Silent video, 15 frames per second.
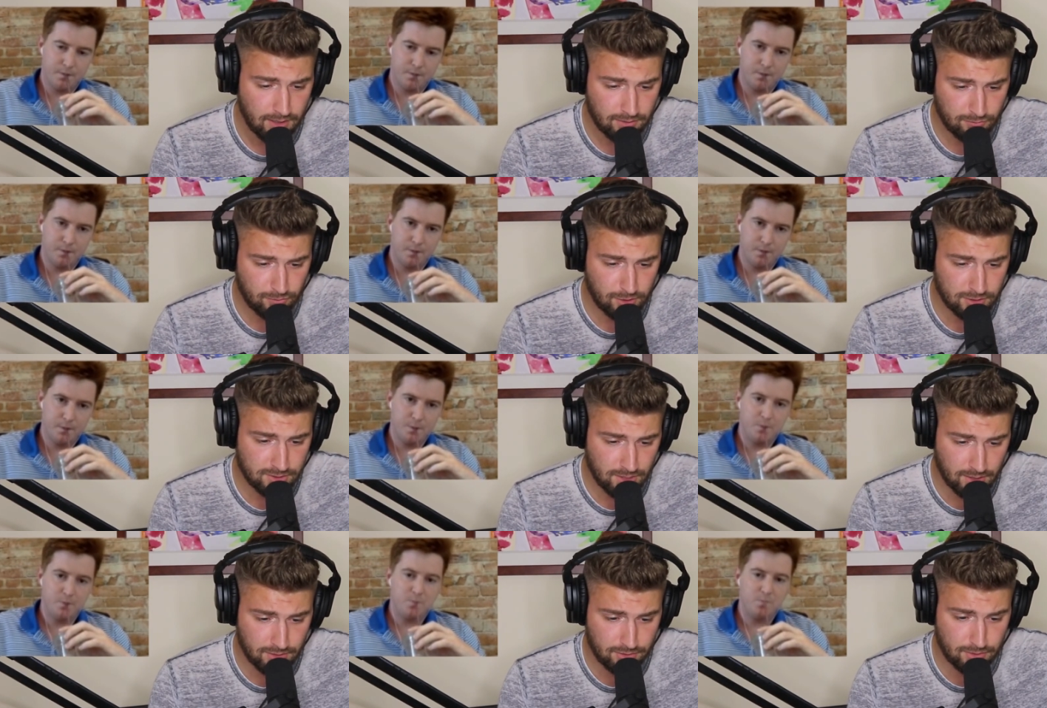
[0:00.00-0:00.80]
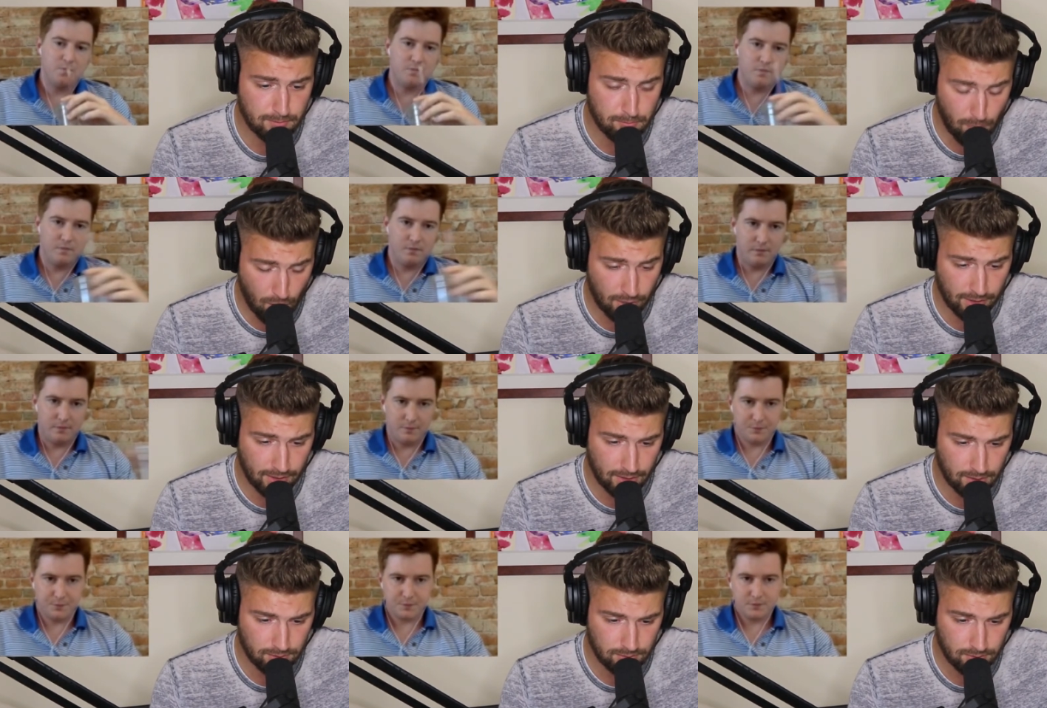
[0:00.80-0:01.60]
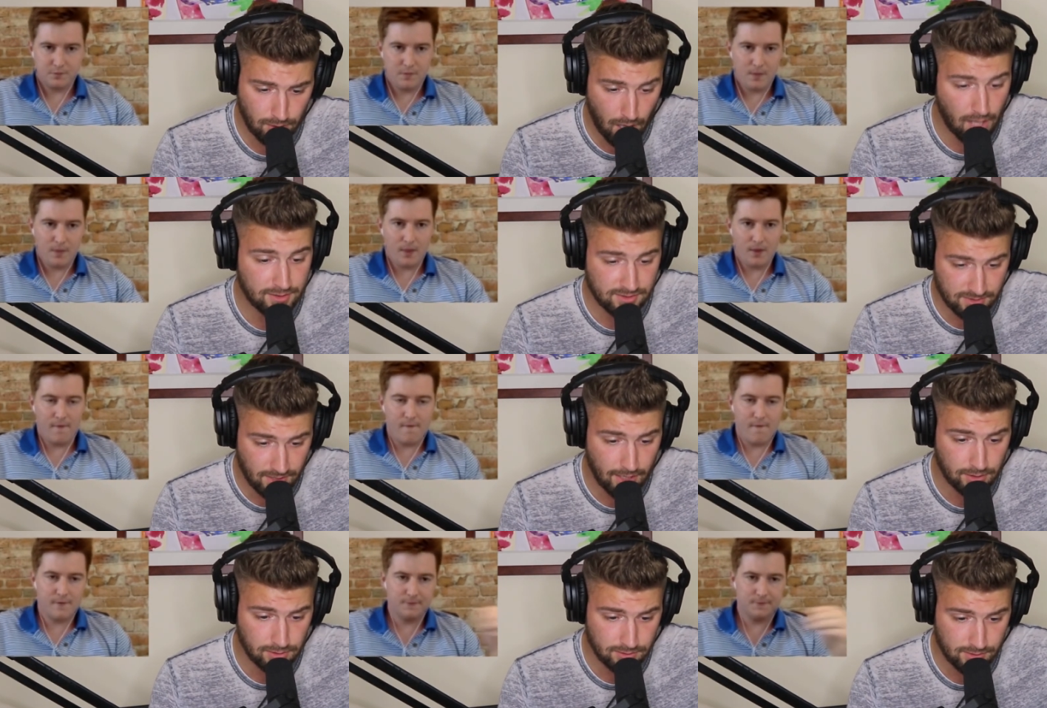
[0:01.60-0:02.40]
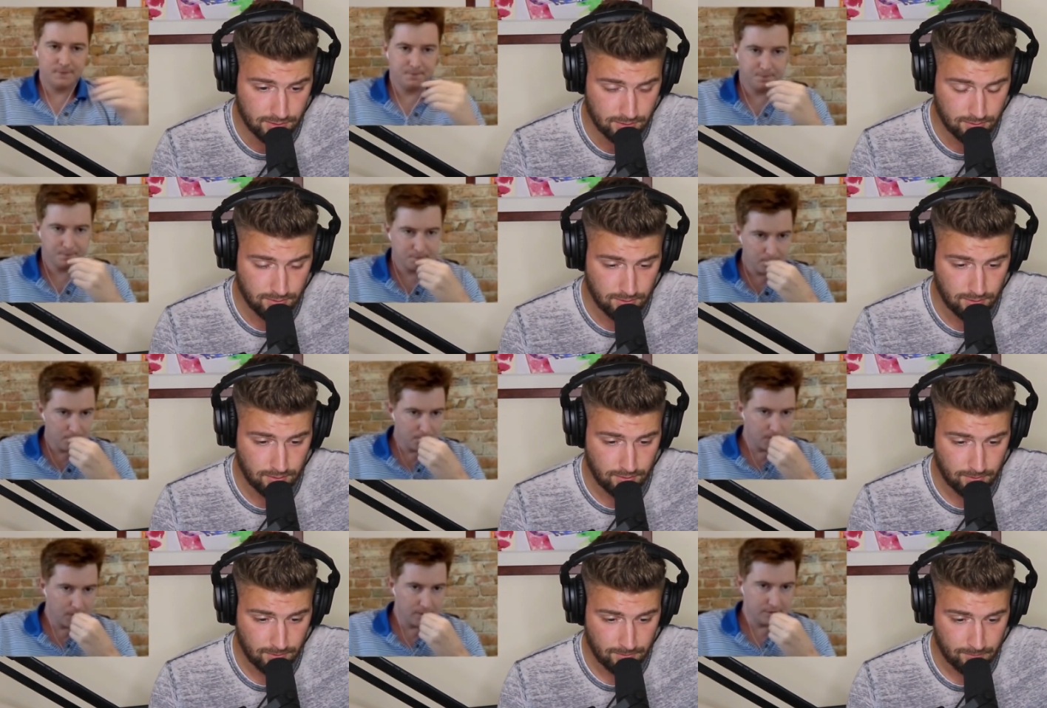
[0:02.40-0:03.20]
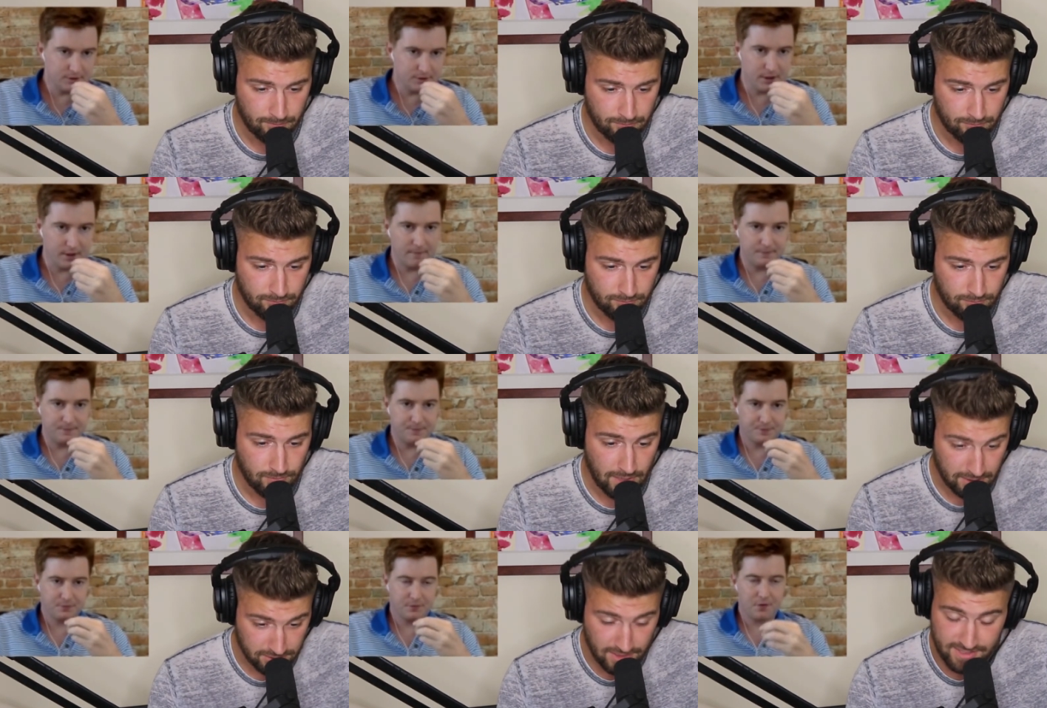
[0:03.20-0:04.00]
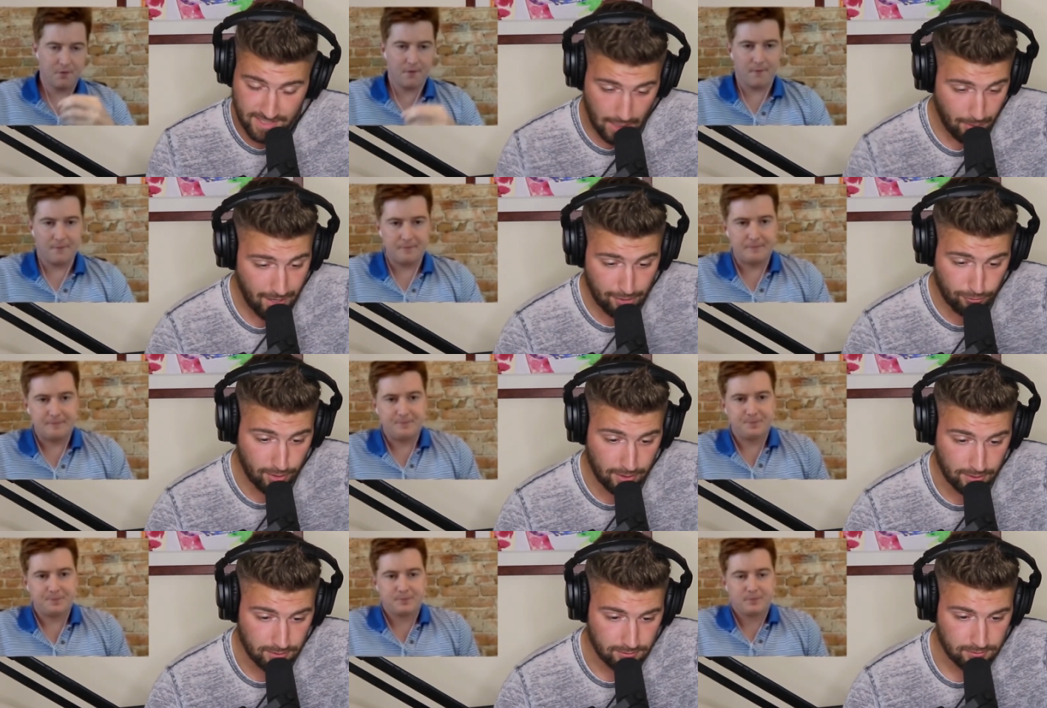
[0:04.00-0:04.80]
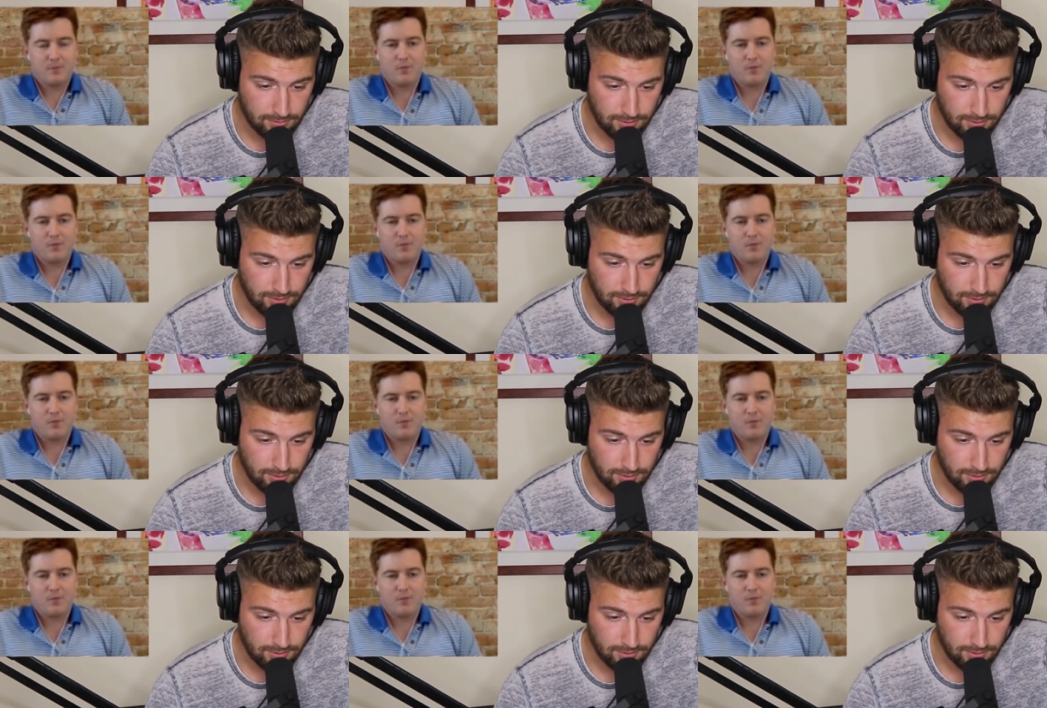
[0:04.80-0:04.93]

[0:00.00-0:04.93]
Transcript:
Speaker 1: it falls under marketing, not sales. Yep. At least how I run it.